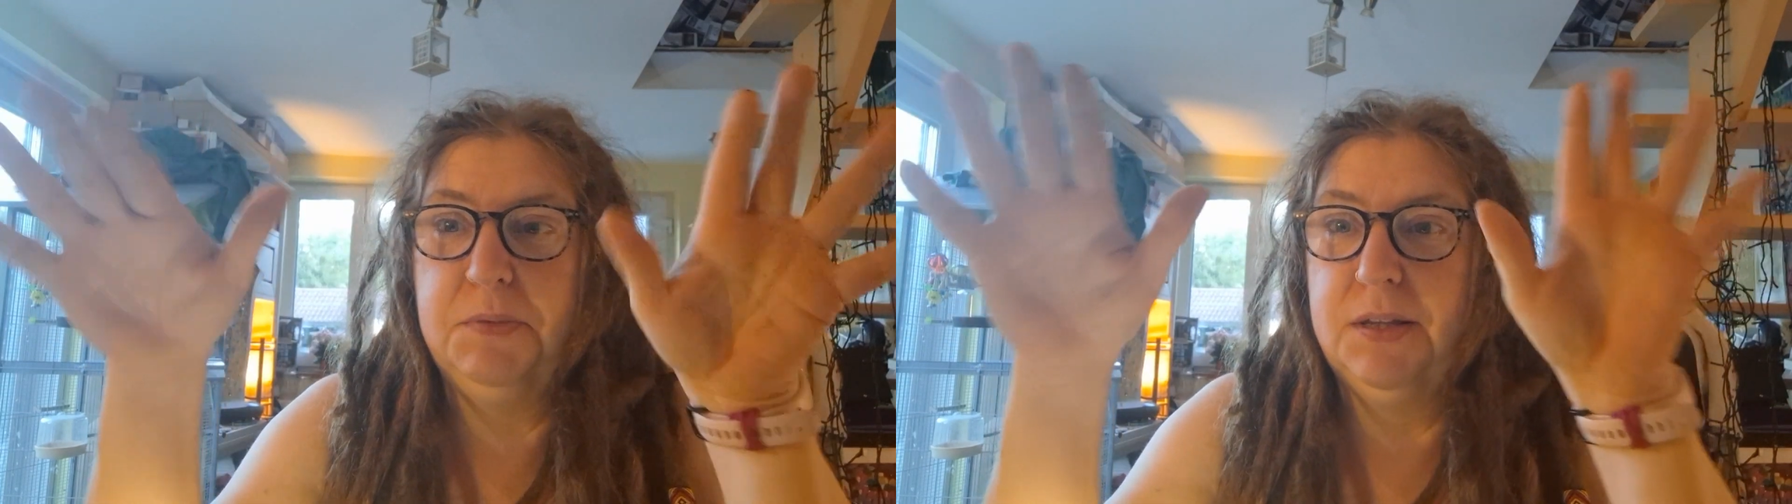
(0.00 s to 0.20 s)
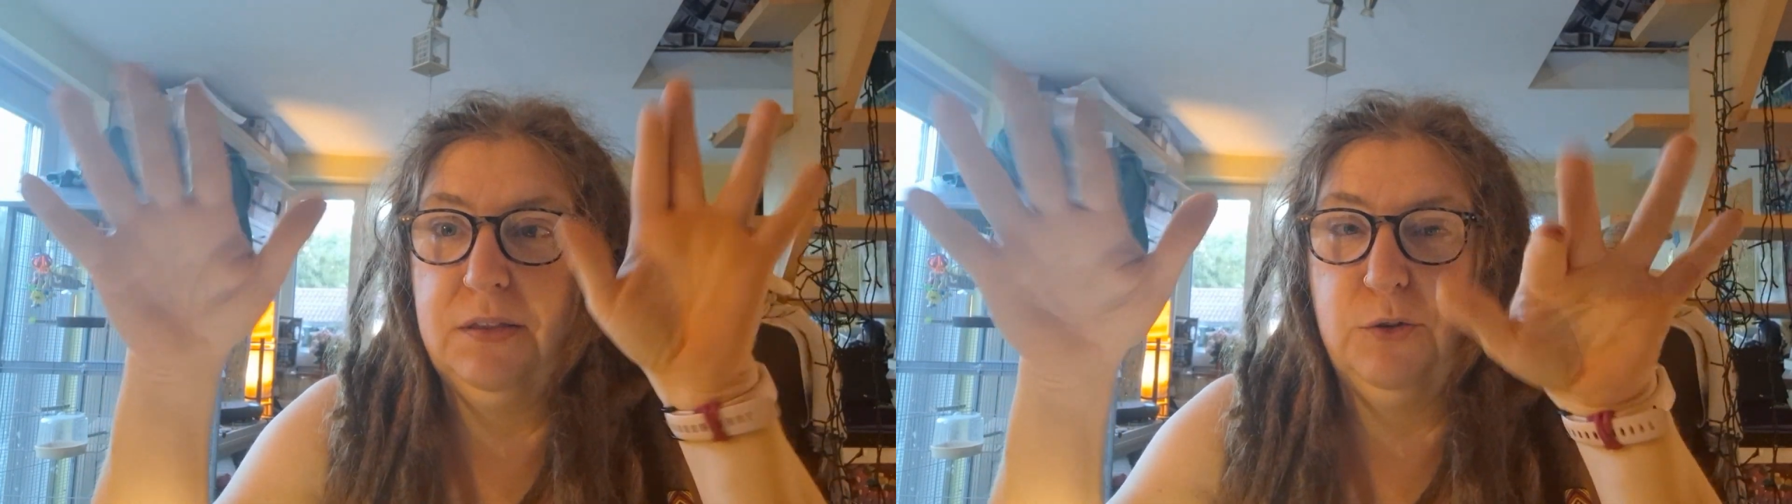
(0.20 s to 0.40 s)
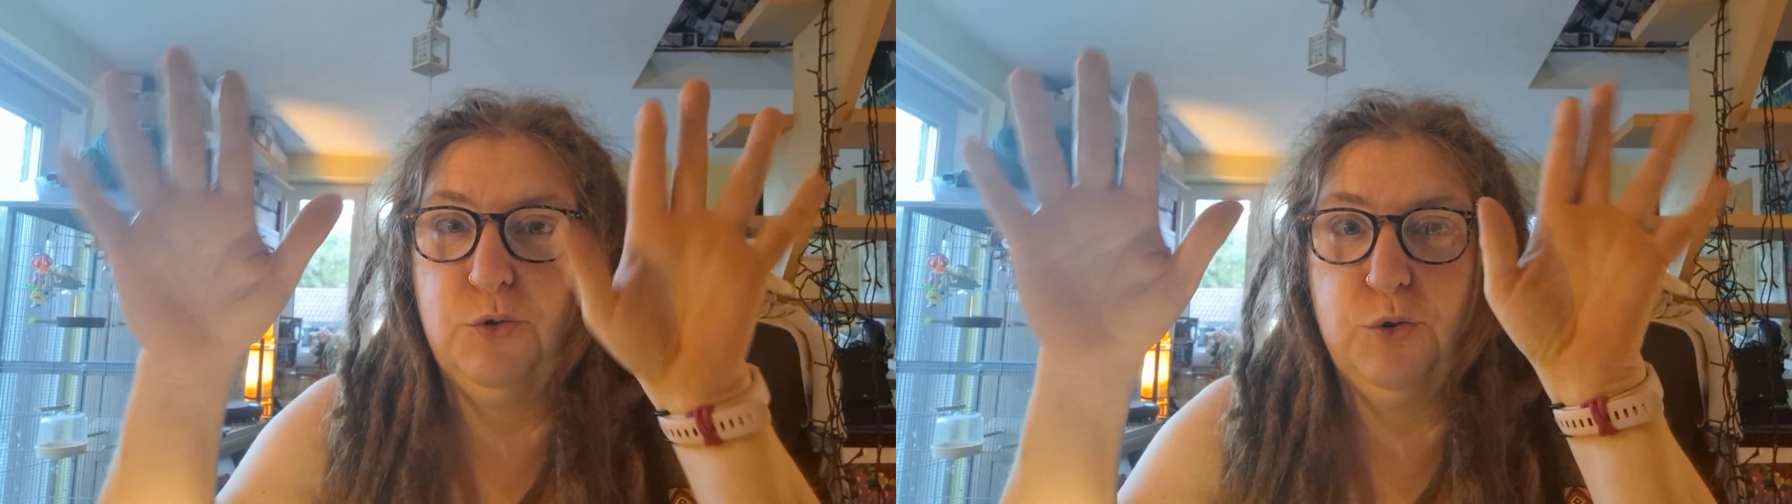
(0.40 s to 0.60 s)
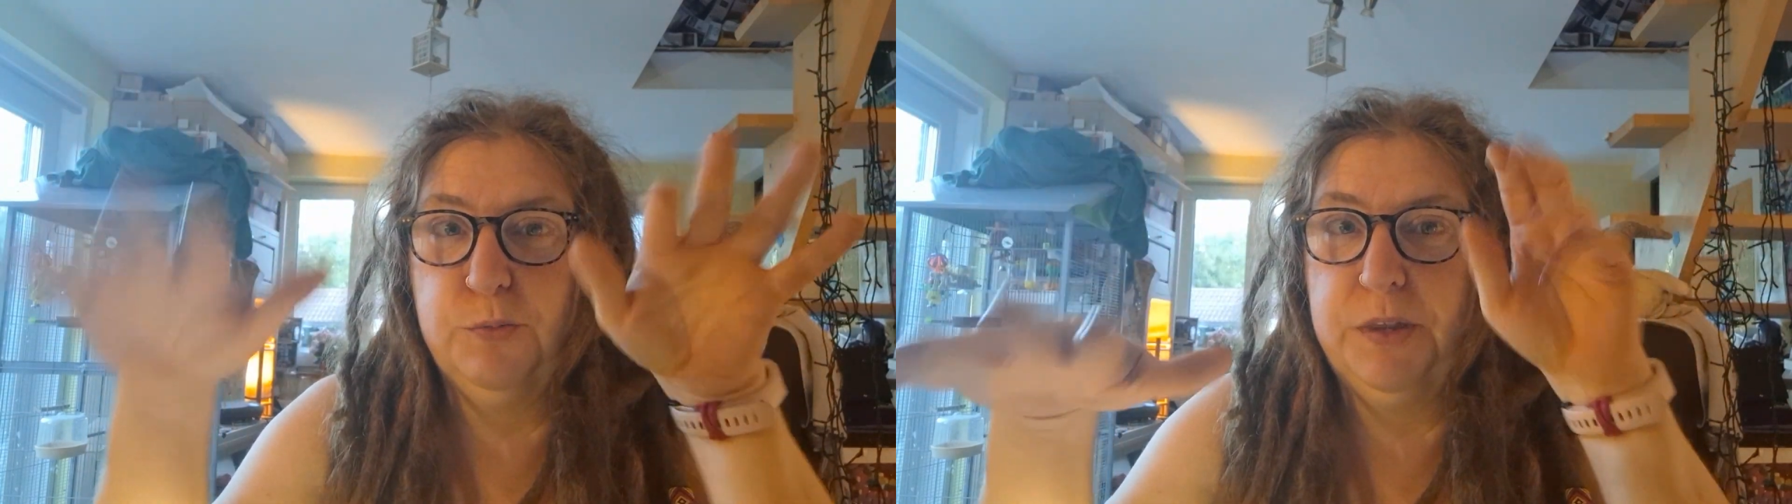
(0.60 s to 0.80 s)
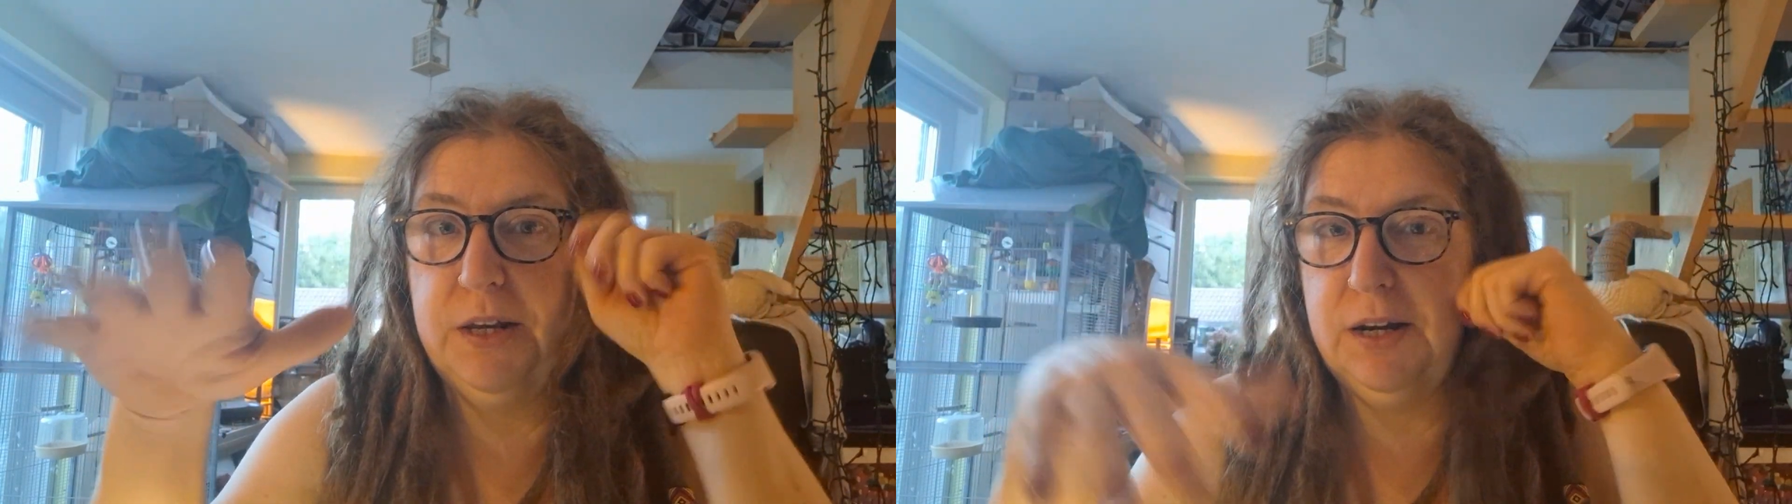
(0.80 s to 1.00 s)
in the
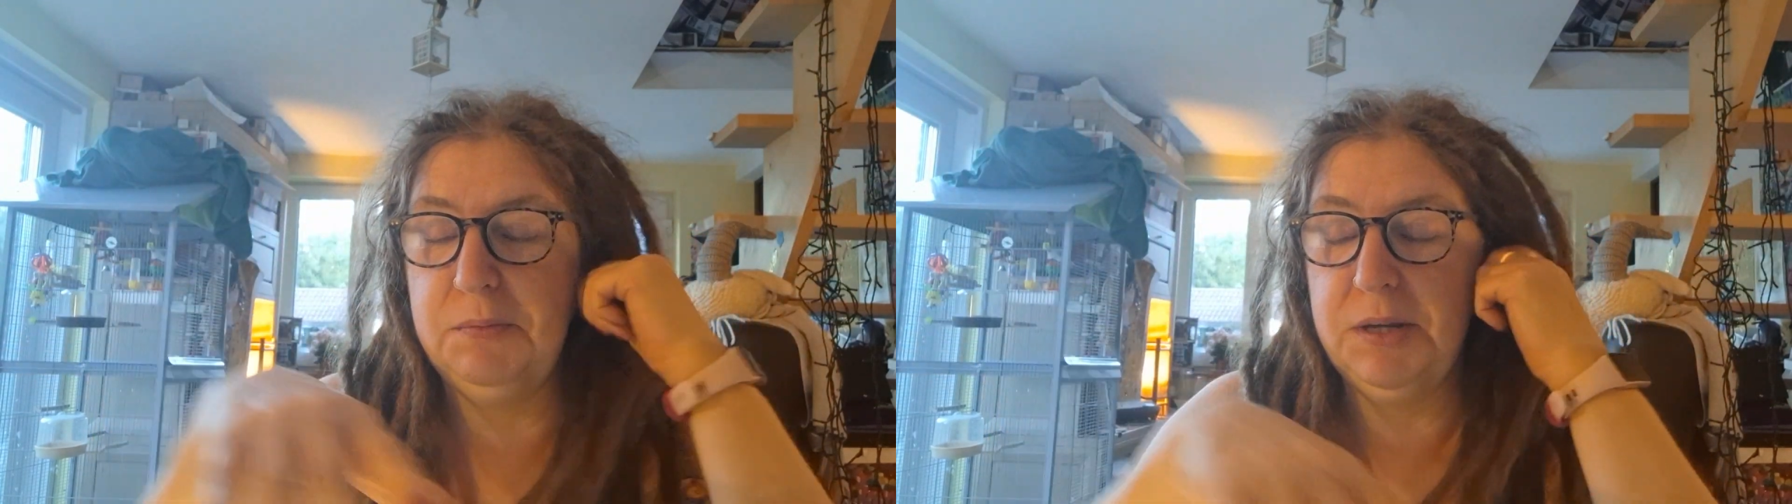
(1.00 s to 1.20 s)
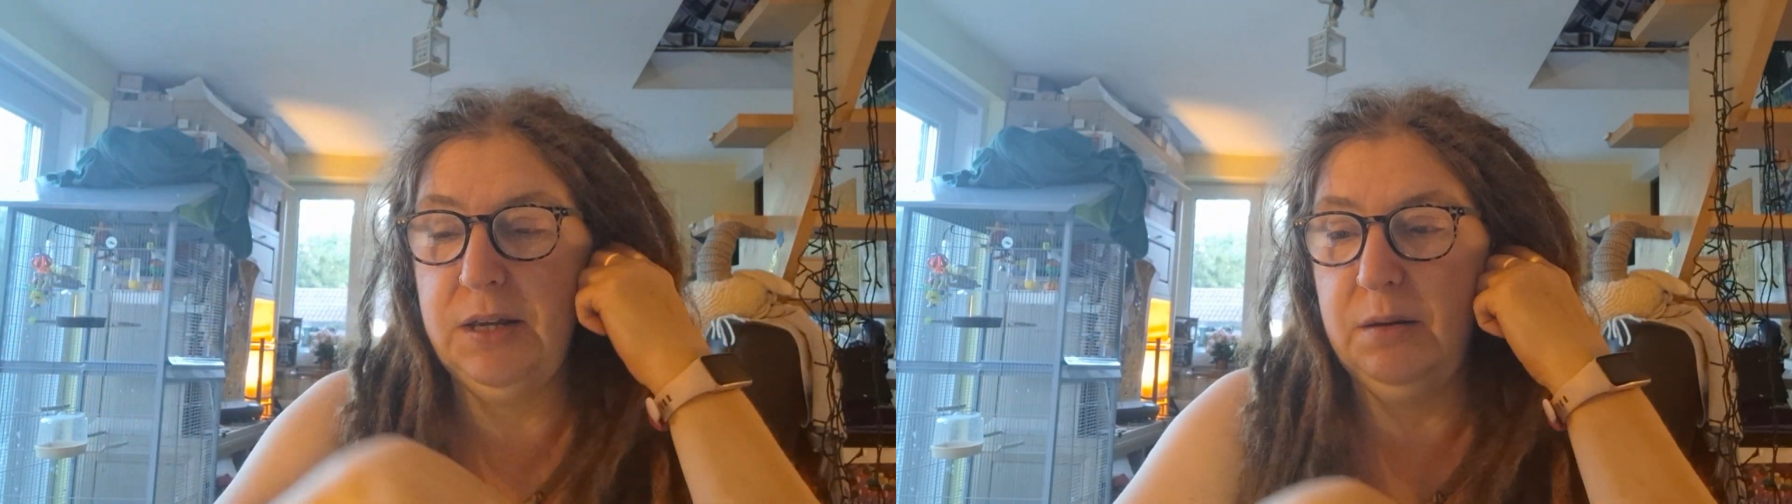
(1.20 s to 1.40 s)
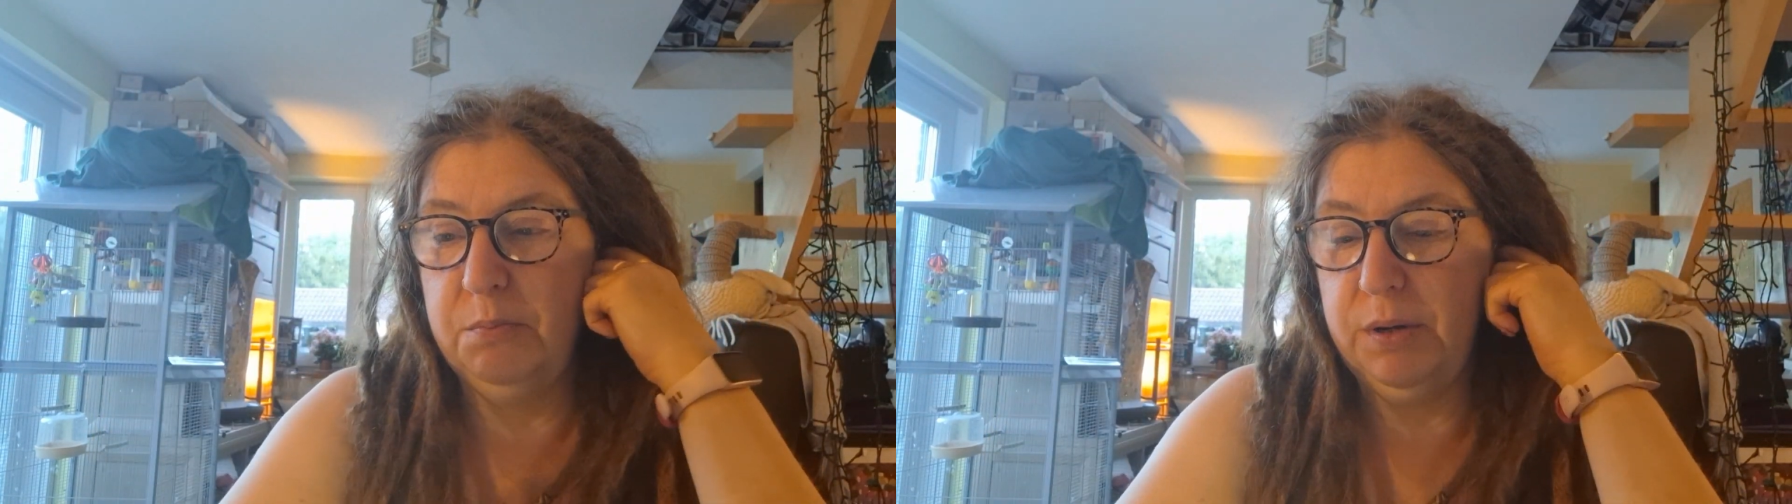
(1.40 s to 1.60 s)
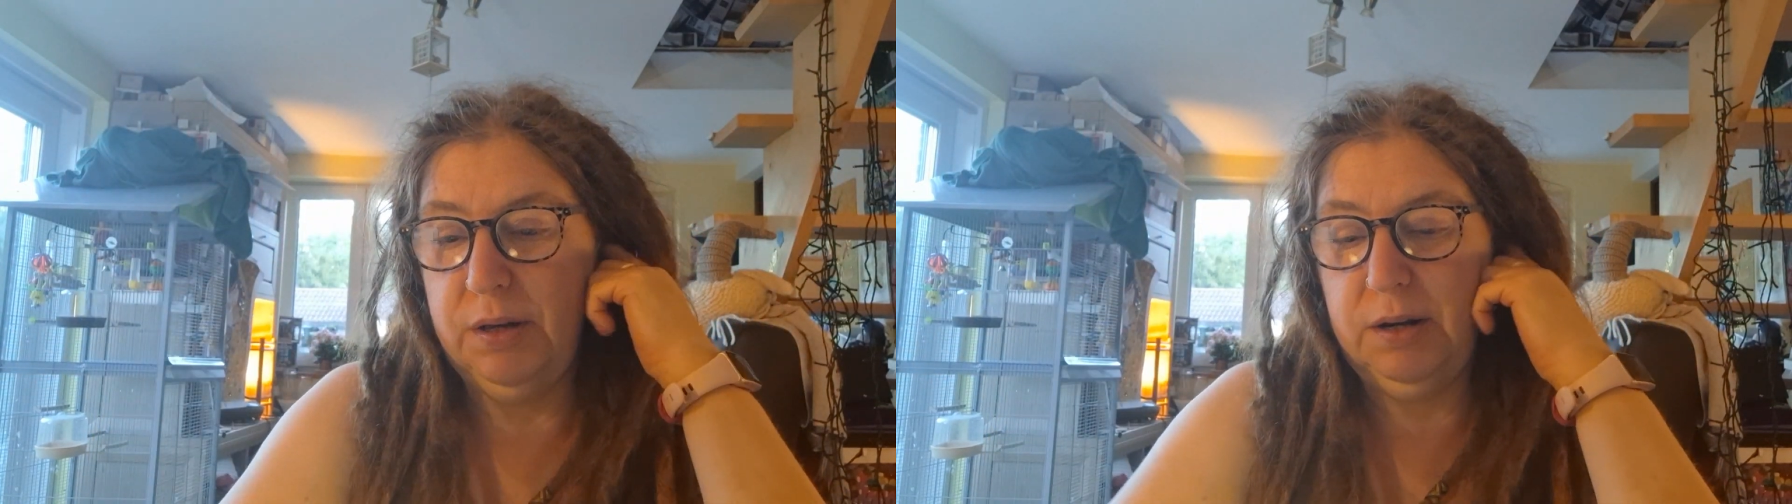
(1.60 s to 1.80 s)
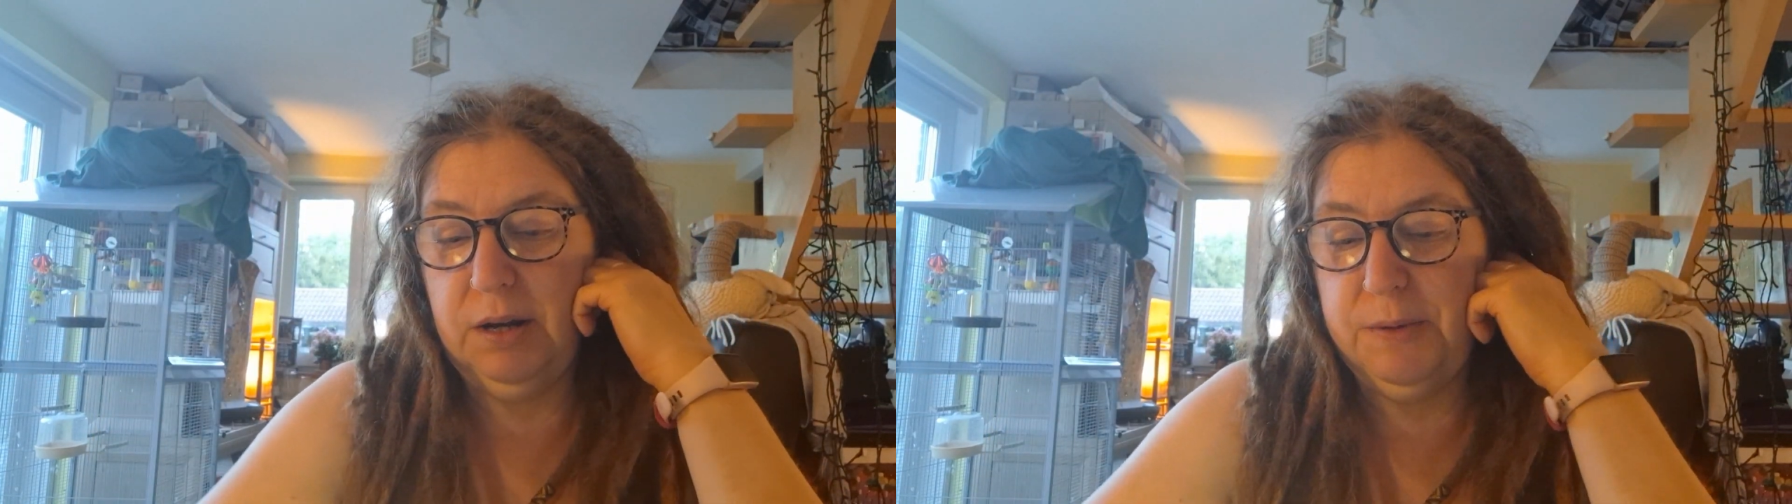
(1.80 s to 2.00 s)
group that I'm in. But